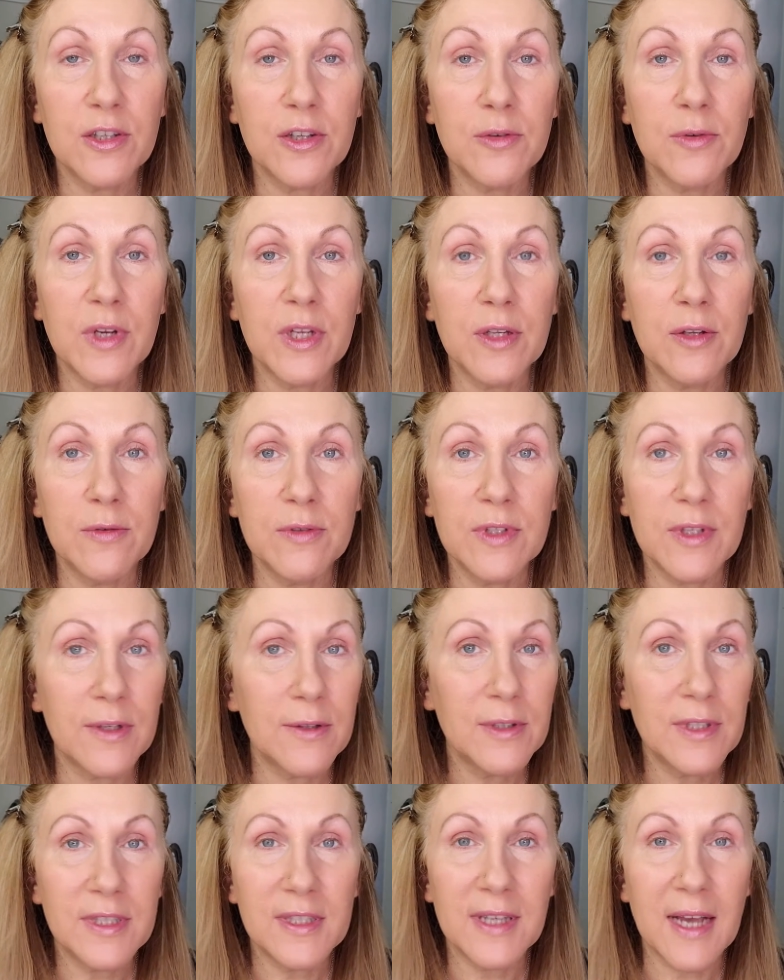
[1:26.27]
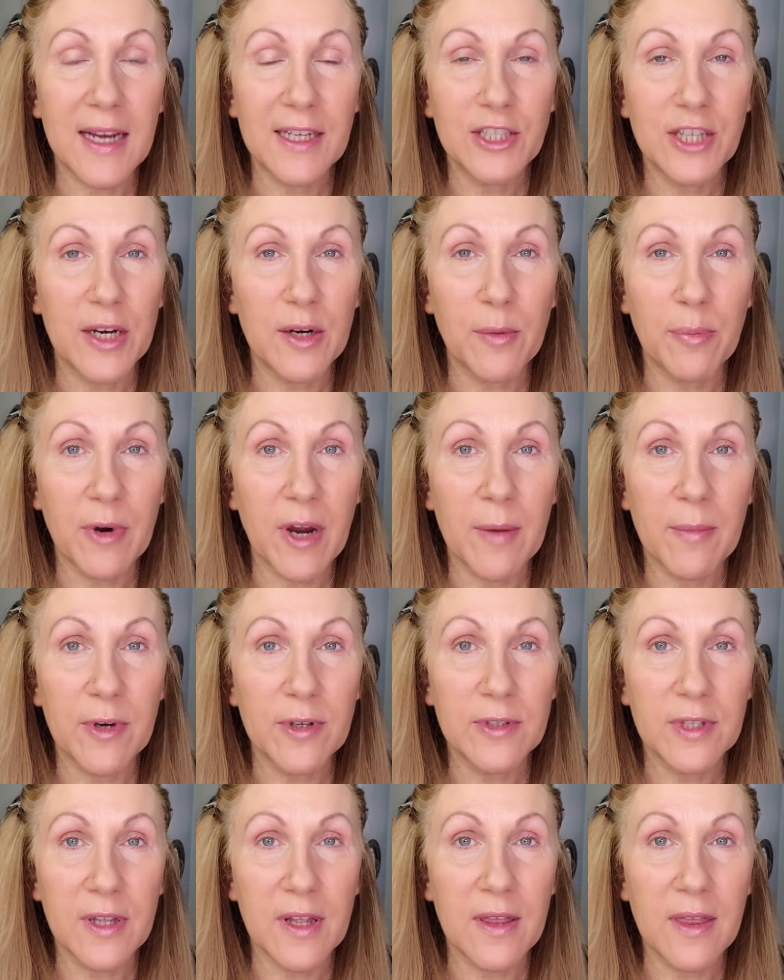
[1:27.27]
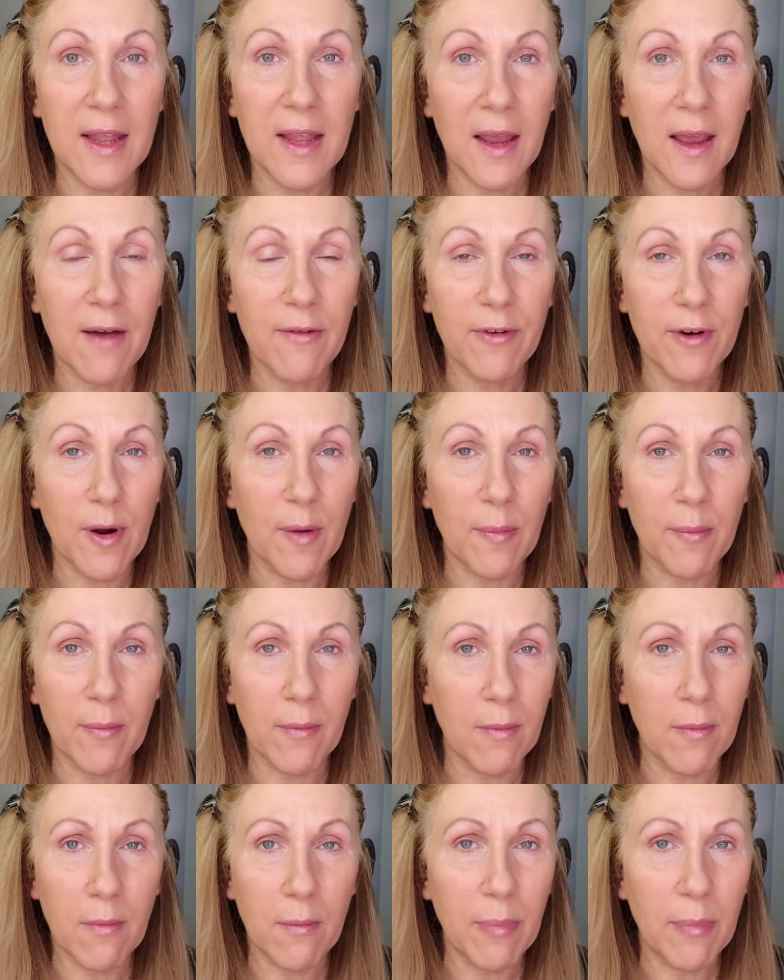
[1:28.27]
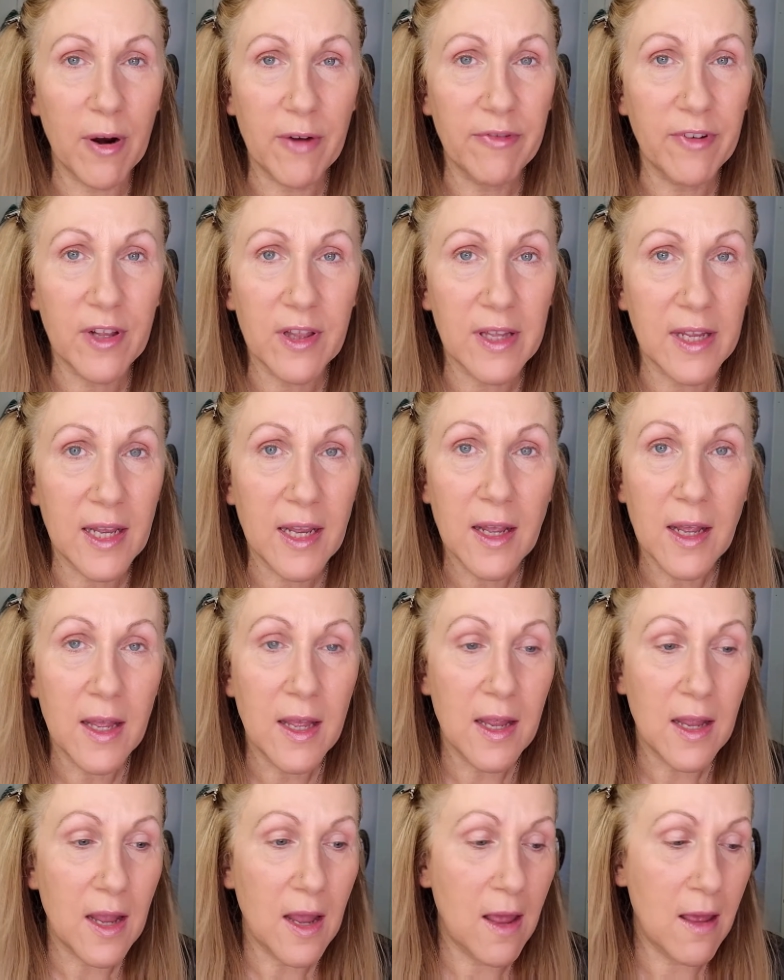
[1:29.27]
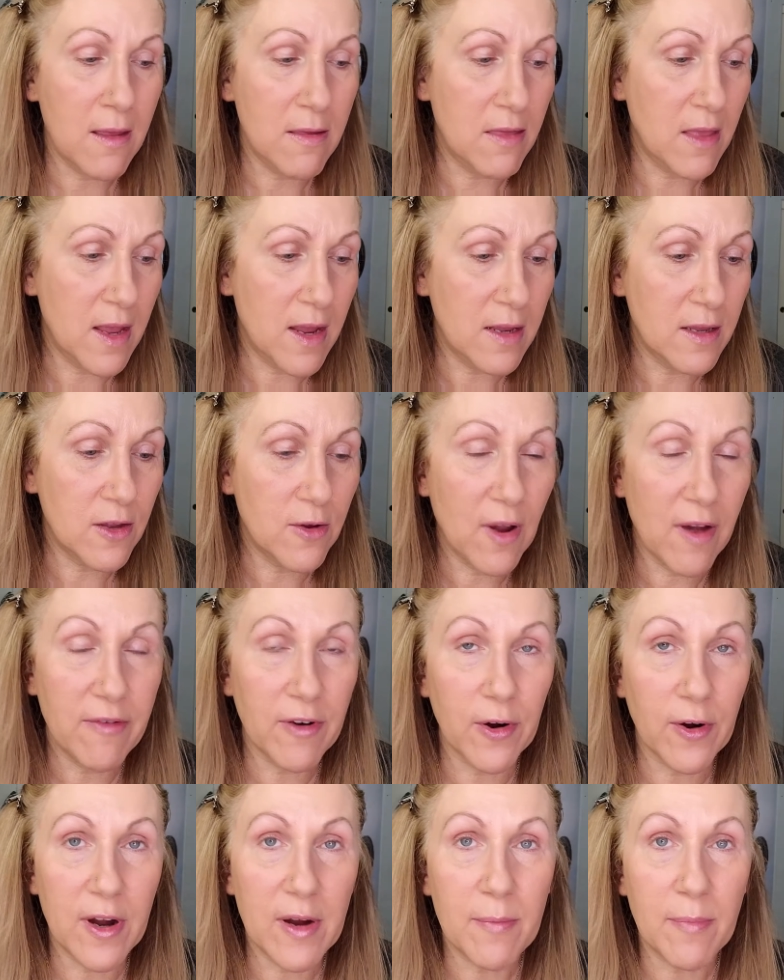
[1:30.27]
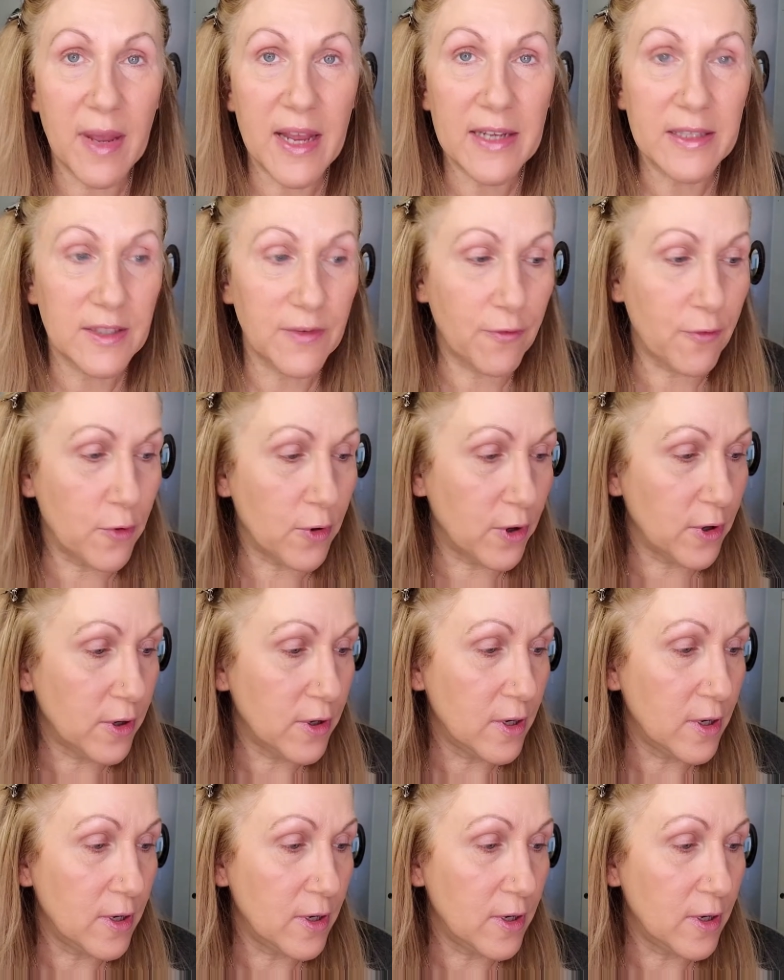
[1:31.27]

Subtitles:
You can use those as eyeshadow primers, and they cover up perfectly, and then you have a great base for